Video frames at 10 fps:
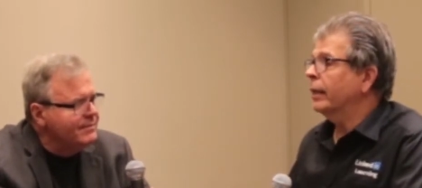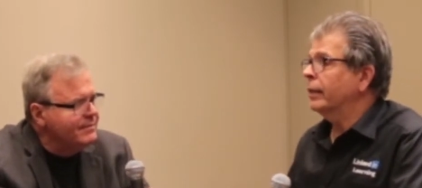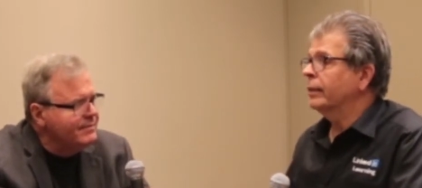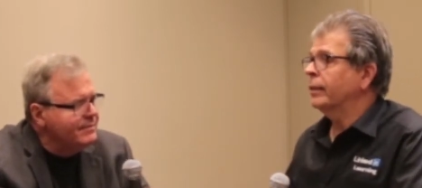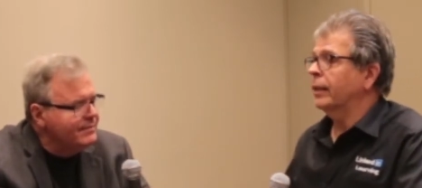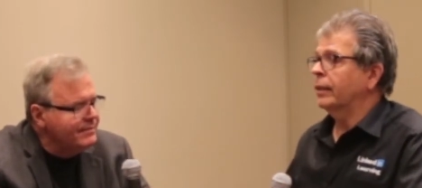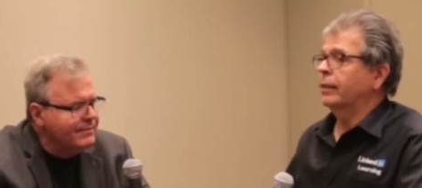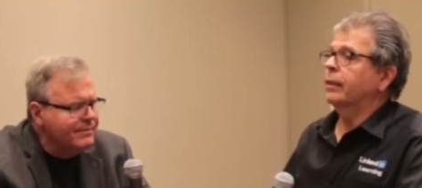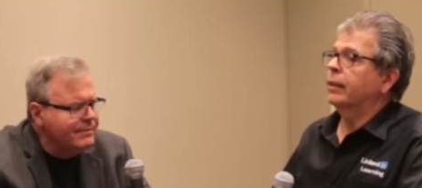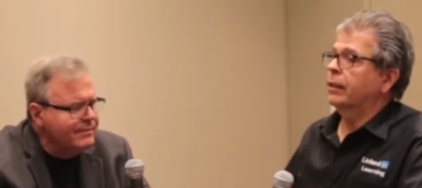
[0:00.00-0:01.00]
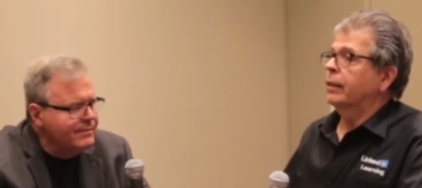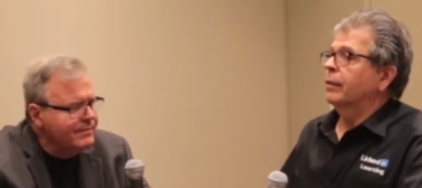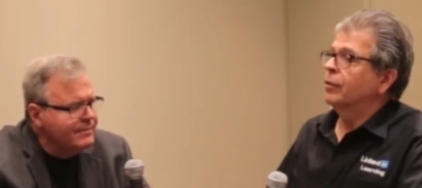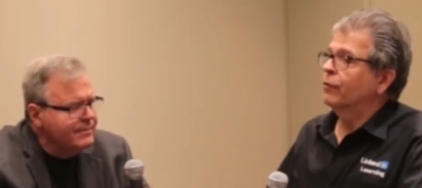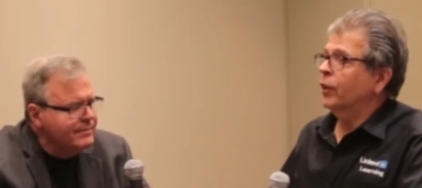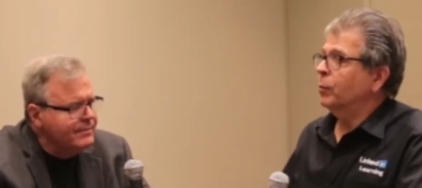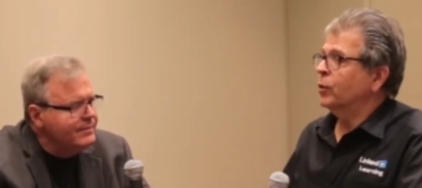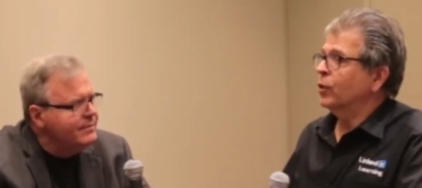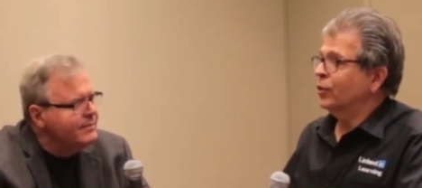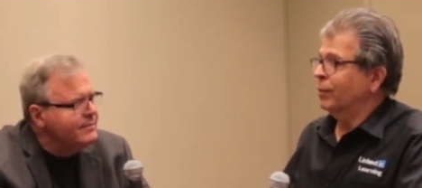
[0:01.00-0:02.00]
Speaker 1: is that developers
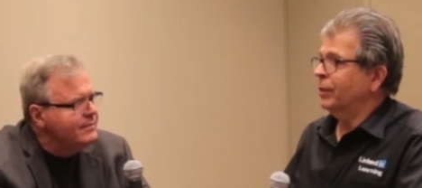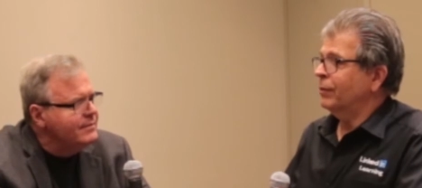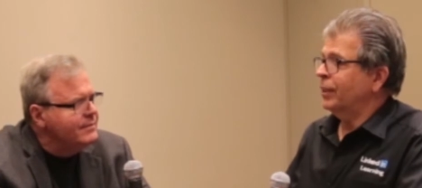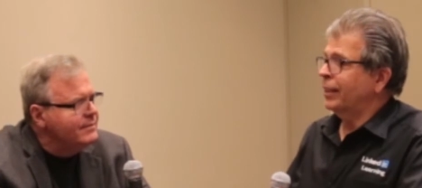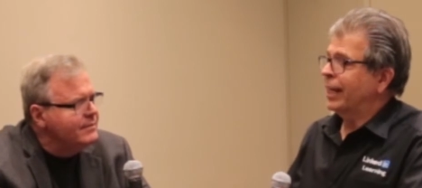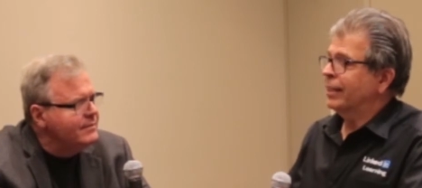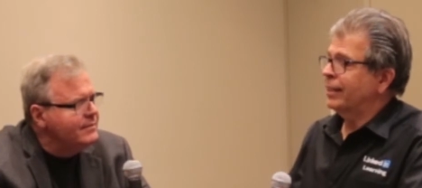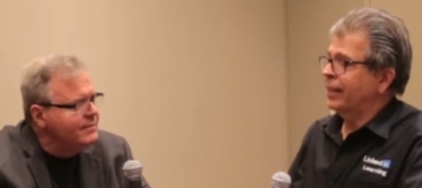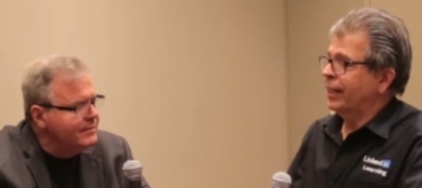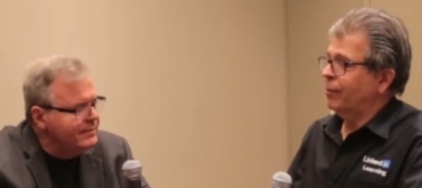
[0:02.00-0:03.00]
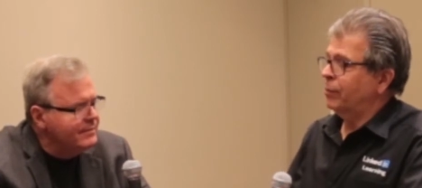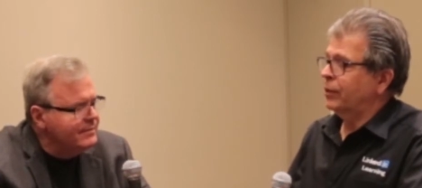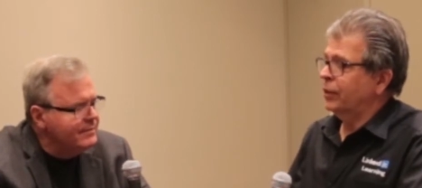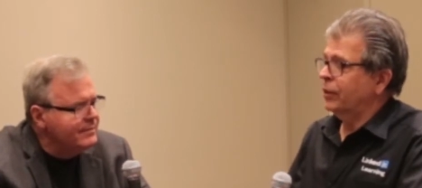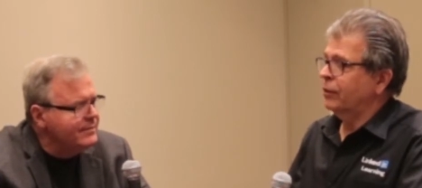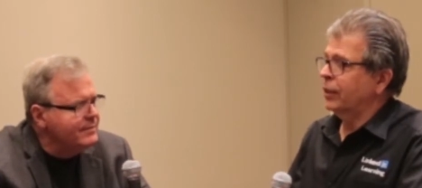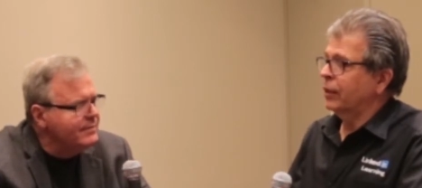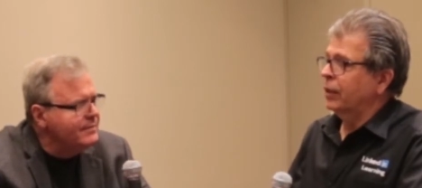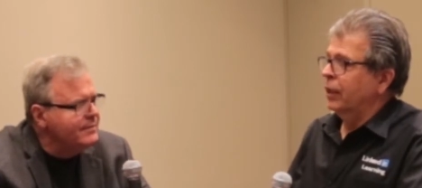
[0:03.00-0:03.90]
are sometimes in that same position. It's like